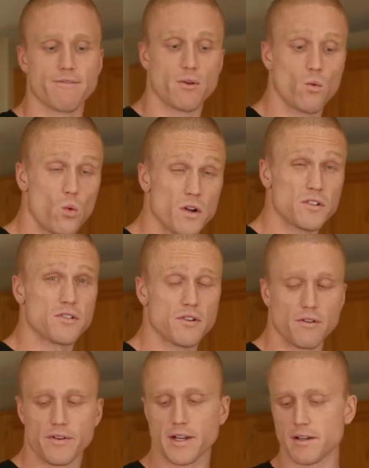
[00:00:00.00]
for one
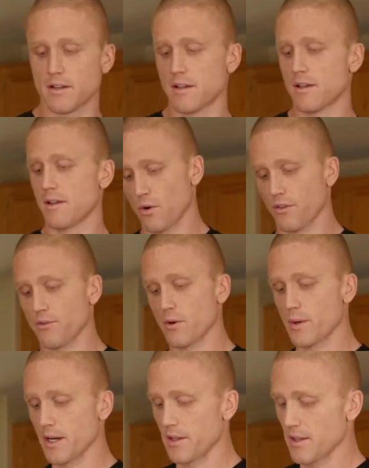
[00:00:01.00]
serving. We're
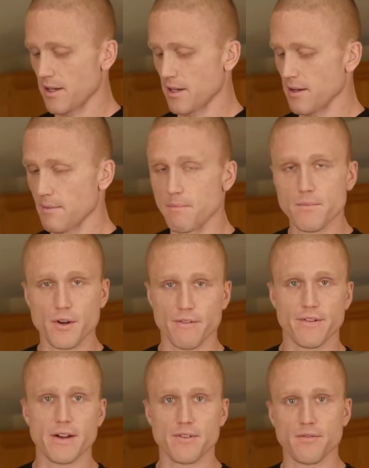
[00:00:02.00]
throwing in your
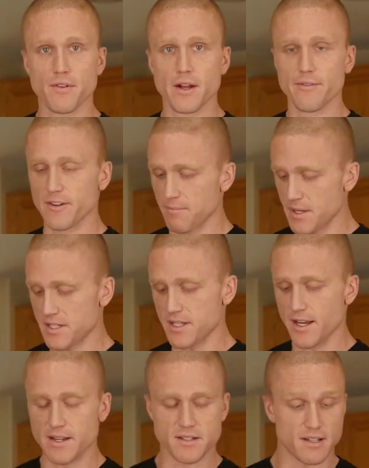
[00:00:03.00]
favorite flavor of
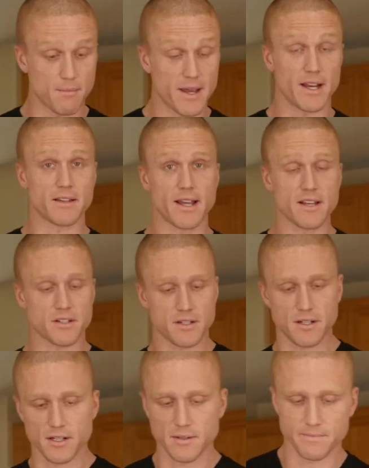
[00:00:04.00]
BCAAs to make it taste
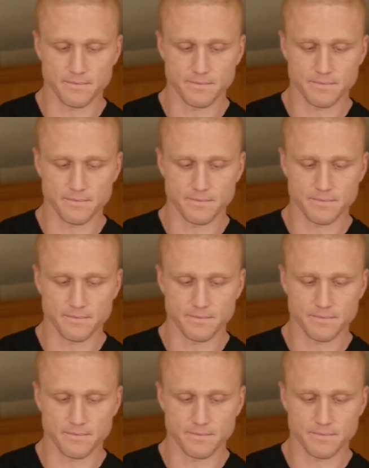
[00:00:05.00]
good,